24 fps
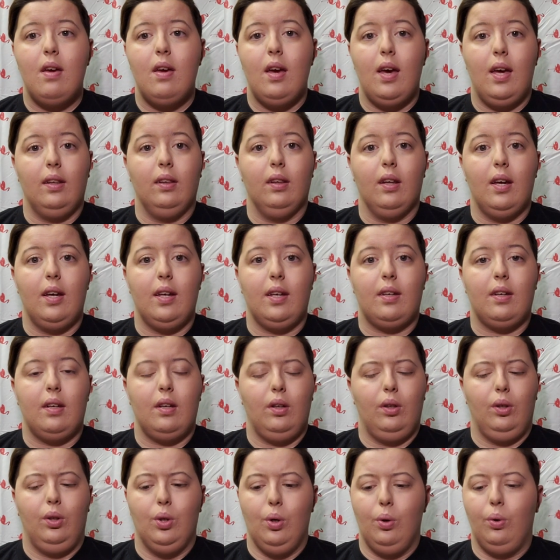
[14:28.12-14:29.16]
and like
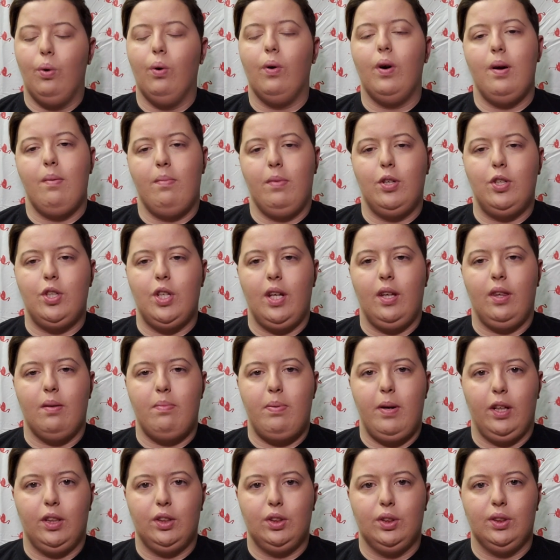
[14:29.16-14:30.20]
Google imaging the
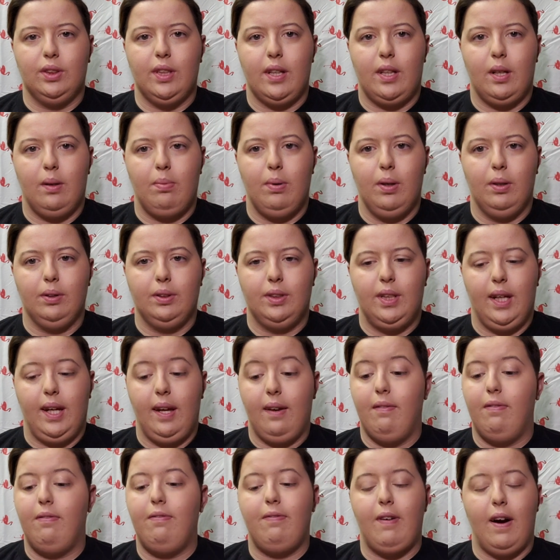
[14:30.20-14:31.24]
pictures that they're posting
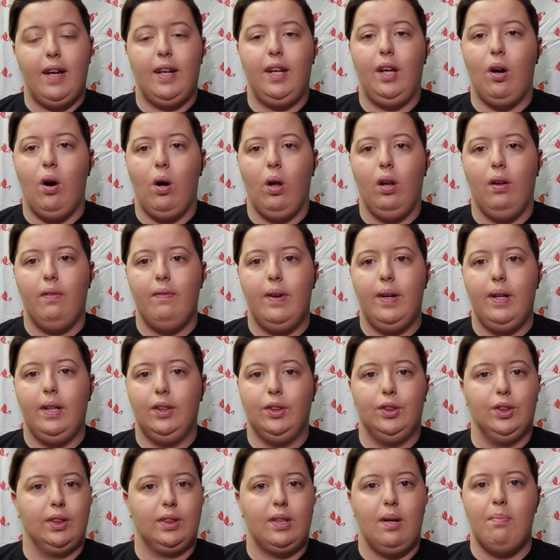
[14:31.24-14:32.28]
and finding all of it and
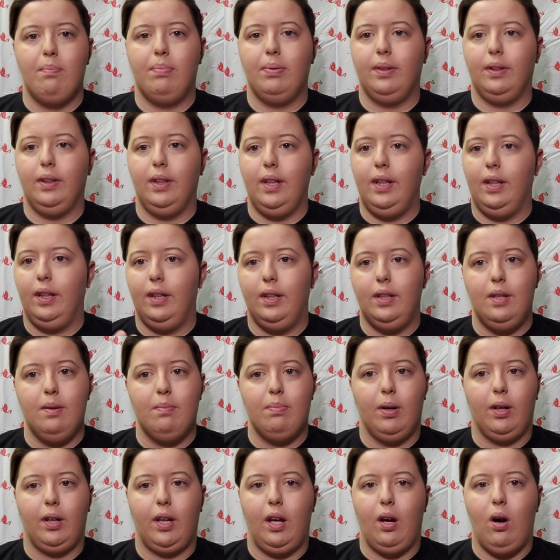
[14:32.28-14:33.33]
just completely
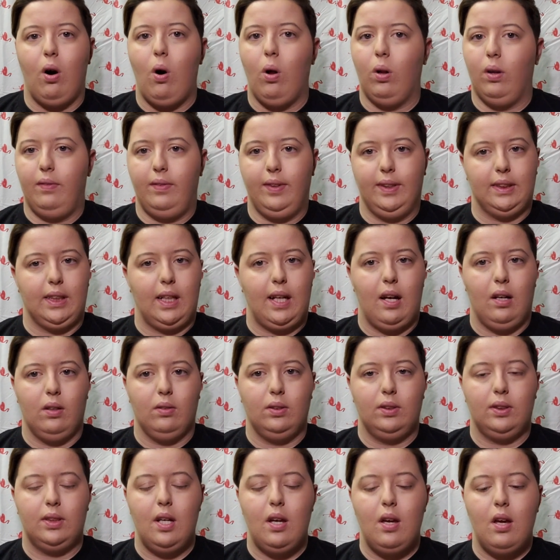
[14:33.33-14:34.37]
debunking all of these
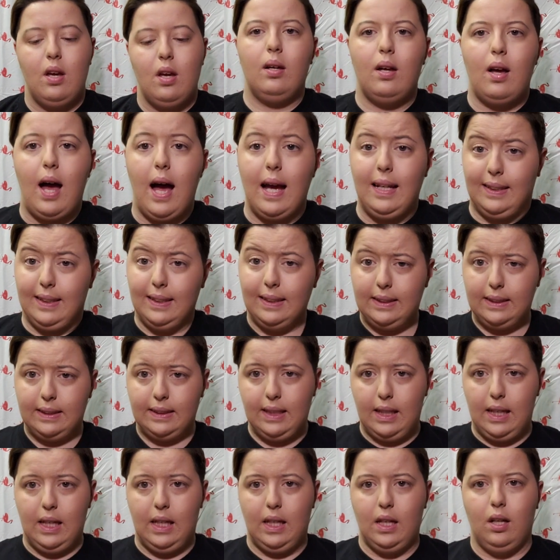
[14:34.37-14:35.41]
accounts. I did
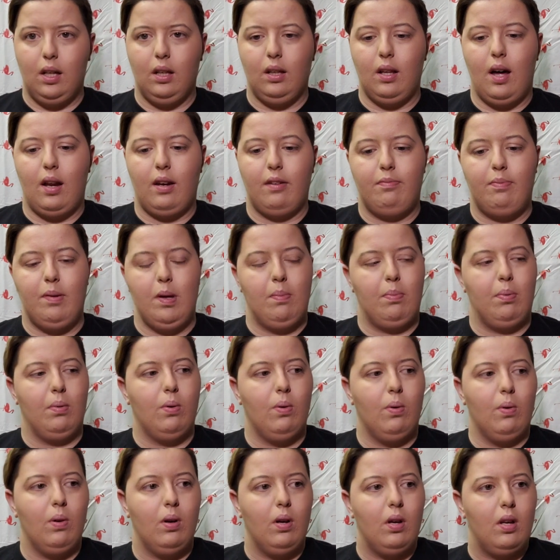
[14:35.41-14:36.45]
see a lot of
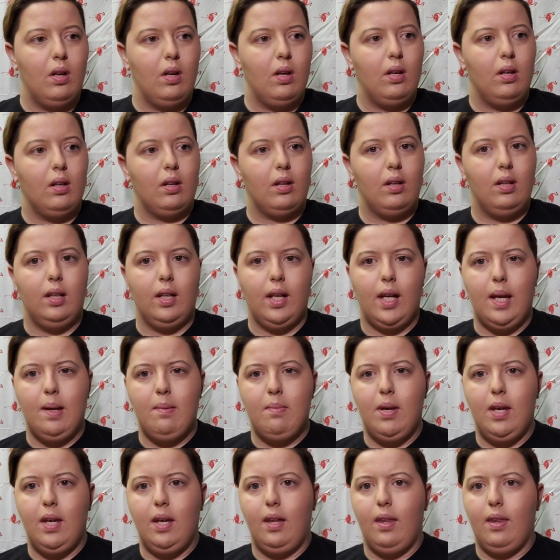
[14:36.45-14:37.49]
people
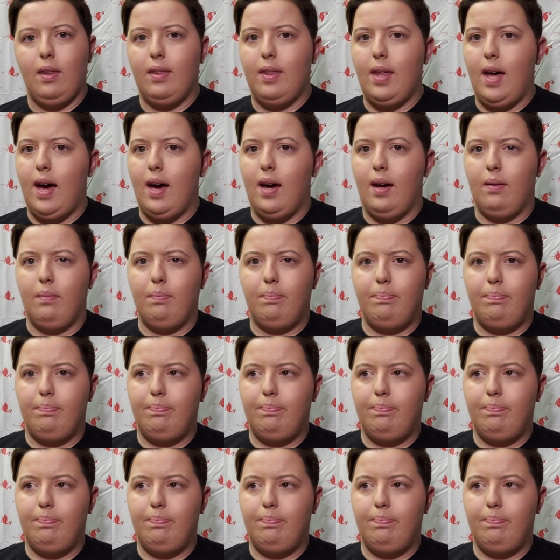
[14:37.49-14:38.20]
claiming that